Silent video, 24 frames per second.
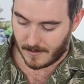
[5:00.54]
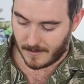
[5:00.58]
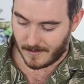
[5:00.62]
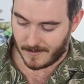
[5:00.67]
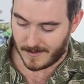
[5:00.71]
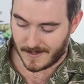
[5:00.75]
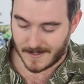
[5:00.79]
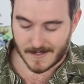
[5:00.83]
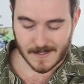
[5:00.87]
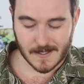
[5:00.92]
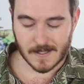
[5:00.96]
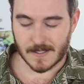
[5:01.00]

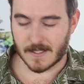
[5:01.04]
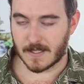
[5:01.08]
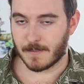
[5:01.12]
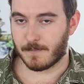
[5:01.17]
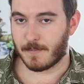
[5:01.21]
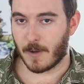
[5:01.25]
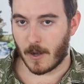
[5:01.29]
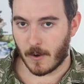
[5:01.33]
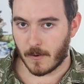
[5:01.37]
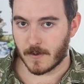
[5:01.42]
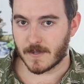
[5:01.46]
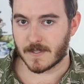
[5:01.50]
this is
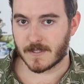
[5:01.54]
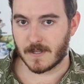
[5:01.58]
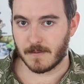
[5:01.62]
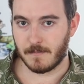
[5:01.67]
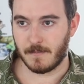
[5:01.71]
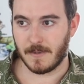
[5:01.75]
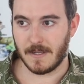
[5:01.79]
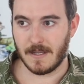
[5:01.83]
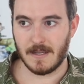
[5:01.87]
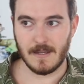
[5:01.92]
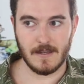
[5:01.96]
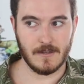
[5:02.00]
supposed to
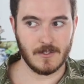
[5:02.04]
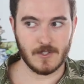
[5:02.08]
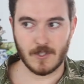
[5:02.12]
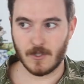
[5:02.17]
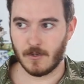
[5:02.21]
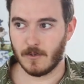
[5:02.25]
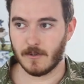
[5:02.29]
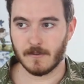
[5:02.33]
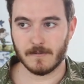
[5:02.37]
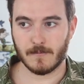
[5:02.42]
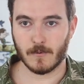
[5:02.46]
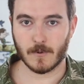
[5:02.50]
be
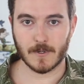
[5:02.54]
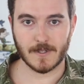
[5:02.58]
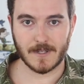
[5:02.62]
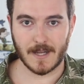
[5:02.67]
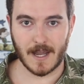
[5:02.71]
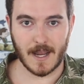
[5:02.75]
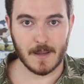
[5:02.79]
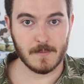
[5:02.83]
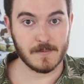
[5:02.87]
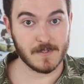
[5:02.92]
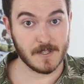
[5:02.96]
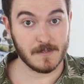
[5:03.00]
two to four
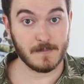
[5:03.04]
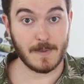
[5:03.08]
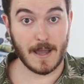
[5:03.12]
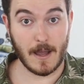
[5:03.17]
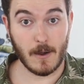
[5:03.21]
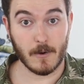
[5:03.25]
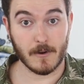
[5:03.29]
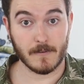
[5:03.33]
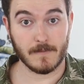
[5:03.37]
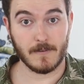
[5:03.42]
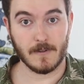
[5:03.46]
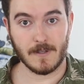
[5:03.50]
times as
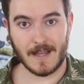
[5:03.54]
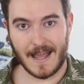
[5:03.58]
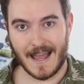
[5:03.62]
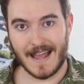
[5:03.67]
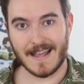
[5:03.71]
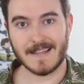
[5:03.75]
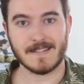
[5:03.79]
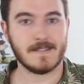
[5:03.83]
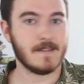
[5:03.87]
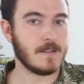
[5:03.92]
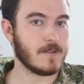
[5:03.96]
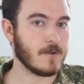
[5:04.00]
powerful
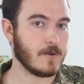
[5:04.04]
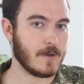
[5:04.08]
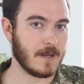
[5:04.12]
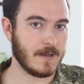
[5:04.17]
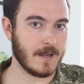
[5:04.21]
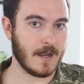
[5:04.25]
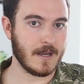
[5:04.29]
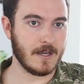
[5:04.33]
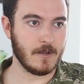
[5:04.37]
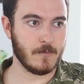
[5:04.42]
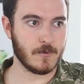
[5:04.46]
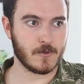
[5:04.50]
as the
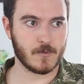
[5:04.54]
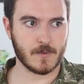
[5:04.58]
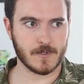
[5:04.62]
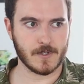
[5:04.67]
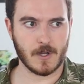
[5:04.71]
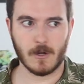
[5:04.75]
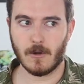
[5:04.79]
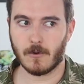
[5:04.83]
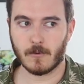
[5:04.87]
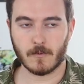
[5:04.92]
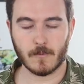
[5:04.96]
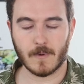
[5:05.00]
3090, which was
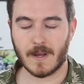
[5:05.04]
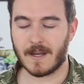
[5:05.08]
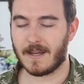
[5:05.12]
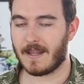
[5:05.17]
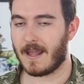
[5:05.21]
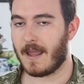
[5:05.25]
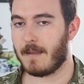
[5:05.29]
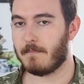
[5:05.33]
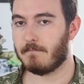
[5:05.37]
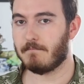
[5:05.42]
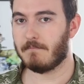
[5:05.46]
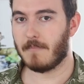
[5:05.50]

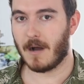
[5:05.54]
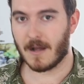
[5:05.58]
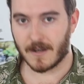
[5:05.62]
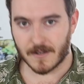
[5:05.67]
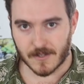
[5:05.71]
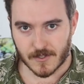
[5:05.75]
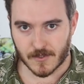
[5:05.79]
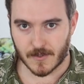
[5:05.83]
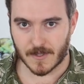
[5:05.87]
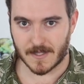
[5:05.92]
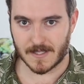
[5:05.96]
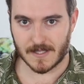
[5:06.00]
already a
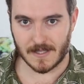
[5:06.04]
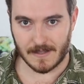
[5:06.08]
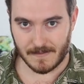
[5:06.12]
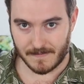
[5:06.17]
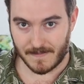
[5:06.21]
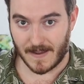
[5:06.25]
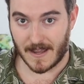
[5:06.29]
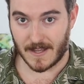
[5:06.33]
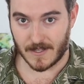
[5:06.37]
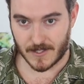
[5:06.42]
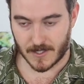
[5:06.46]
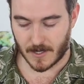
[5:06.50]
monstrously
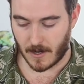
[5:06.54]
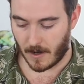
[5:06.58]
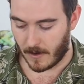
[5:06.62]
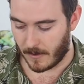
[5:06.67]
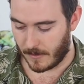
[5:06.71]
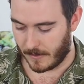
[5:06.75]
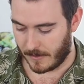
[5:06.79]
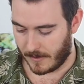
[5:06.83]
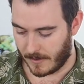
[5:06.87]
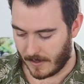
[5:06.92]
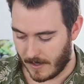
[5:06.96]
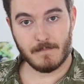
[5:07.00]
fast
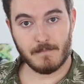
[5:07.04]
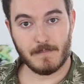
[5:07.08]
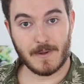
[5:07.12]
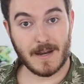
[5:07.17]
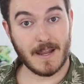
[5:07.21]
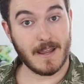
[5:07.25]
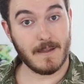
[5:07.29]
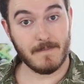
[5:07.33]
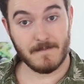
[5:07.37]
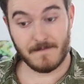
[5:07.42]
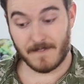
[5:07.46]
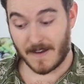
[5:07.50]
card. But I
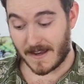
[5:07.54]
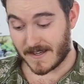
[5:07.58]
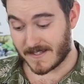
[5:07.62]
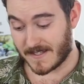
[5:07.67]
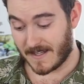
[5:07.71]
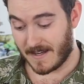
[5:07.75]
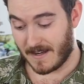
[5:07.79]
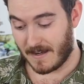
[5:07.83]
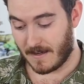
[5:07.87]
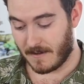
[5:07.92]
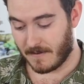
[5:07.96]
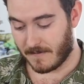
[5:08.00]
am
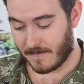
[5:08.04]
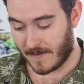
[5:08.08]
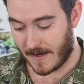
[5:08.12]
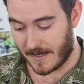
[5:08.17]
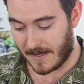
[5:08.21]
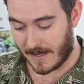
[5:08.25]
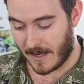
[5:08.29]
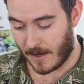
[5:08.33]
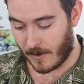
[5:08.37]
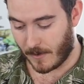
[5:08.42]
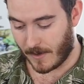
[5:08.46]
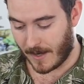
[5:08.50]
fascinated to
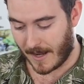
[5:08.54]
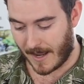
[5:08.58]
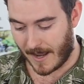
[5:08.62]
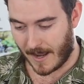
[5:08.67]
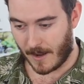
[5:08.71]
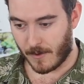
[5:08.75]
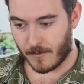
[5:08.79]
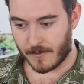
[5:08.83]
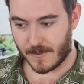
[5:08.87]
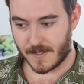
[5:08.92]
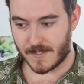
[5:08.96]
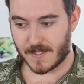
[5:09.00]
find out
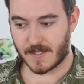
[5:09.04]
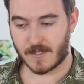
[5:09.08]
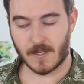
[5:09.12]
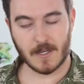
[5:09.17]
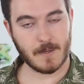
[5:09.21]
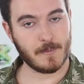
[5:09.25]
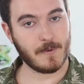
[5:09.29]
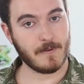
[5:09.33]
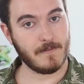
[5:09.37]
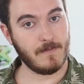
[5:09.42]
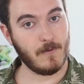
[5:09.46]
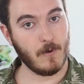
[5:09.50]
how this is gonna
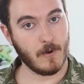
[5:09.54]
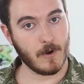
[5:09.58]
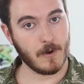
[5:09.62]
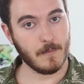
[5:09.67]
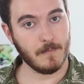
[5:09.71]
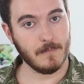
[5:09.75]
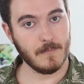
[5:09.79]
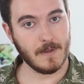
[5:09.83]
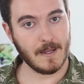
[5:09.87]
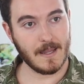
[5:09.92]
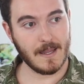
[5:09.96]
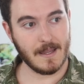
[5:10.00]

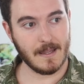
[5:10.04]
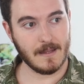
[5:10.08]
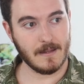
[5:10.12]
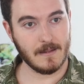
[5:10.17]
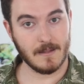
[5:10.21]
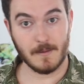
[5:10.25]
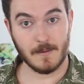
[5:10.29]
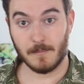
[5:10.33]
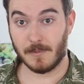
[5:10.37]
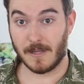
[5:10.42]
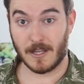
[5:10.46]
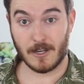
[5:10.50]
perform in
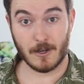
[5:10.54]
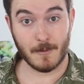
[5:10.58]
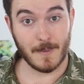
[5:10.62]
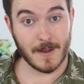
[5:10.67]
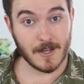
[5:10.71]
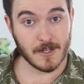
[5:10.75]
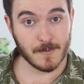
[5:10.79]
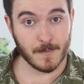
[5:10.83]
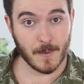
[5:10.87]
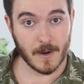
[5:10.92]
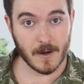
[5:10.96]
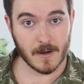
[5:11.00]
the Blender
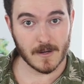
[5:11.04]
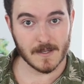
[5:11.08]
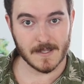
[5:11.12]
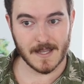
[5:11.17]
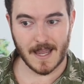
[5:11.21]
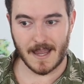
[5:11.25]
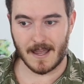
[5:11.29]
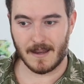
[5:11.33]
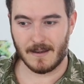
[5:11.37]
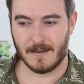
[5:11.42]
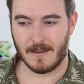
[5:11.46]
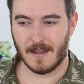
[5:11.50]
benchmarks,
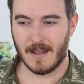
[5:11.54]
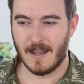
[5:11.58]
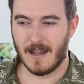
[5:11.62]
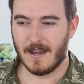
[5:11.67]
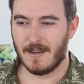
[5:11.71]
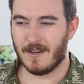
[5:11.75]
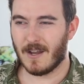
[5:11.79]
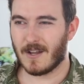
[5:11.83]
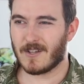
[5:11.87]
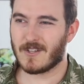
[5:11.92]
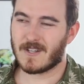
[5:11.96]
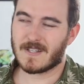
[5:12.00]
and
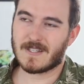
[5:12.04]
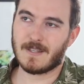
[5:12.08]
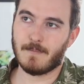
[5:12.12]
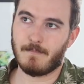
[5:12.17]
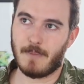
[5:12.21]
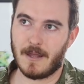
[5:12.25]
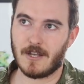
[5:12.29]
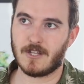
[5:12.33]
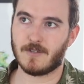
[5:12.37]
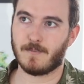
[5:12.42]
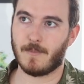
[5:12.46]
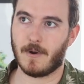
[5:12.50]
not just the
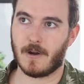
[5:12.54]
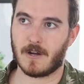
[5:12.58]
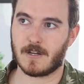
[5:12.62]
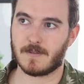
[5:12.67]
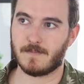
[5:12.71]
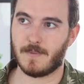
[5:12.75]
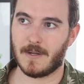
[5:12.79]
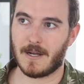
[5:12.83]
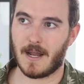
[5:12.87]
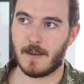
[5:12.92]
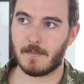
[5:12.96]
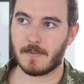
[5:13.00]
benchmarks,
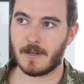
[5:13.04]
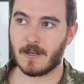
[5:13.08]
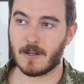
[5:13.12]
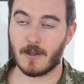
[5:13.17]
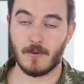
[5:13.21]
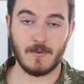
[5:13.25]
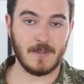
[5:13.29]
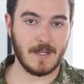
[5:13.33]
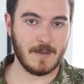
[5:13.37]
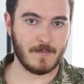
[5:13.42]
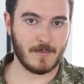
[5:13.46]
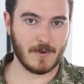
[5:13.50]
but I'm gonna go
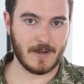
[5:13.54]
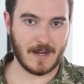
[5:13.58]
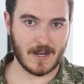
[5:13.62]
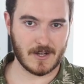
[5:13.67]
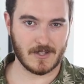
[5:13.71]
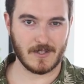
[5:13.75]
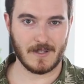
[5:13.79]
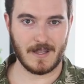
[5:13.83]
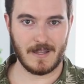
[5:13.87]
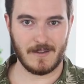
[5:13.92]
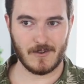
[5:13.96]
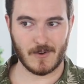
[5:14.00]
deeper and
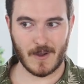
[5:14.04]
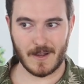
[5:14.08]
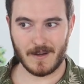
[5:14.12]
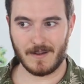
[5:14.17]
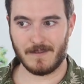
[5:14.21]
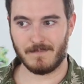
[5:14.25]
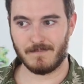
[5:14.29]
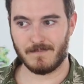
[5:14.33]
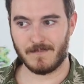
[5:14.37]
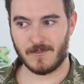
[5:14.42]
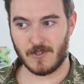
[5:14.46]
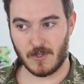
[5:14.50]
actually try to
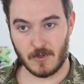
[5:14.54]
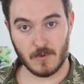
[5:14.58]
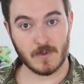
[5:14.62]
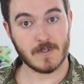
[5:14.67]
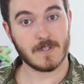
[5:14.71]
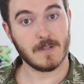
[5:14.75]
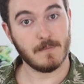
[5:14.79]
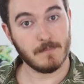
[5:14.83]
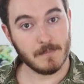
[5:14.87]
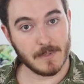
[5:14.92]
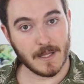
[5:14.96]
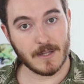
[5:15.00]
do
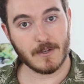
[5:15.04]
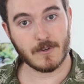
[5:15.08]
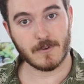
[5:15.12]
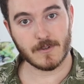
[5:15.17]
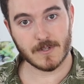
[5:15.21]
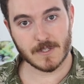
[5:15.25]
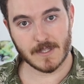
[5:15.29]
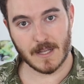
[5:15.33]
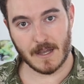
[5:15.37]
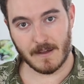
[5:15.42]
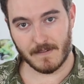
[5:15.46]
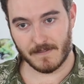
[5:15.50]
some Blender
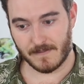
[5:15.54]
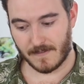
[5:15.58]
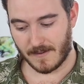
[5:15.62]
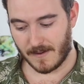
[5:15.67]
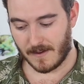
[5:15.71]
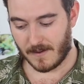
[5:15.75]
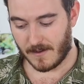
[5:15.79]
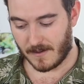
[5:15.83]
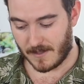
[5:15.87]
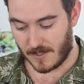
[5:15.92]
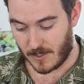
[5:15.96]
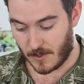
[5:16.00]
stuff
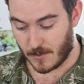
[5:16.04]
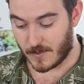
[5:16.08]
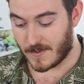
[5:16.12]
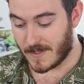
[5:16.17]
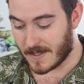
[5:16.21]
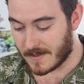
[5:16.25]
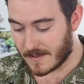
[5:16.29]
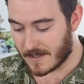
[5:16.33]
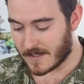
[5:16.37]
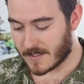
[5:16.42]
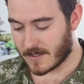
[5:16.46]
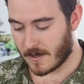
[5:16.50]

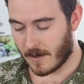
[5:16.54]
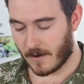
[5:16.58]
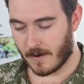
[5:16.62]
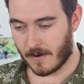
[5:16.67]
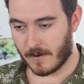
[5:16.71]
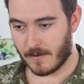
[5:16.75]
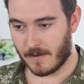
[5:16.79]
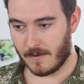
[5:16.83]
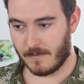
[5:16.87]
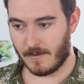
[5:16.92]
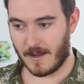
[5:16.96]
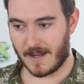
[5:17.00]
using this
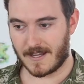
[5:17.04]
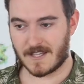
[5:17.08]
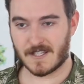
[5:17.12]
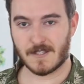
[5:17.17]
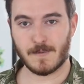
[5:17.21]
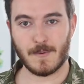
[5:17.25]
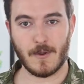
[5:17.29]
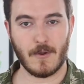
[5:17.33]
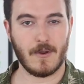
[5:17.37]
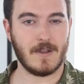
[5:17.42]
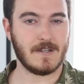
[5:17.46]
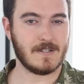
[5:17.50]
card and
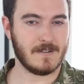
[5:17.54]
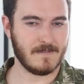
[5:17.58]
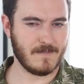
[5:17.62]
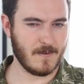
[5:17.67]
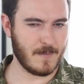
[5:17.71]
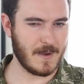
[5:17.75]
experience it for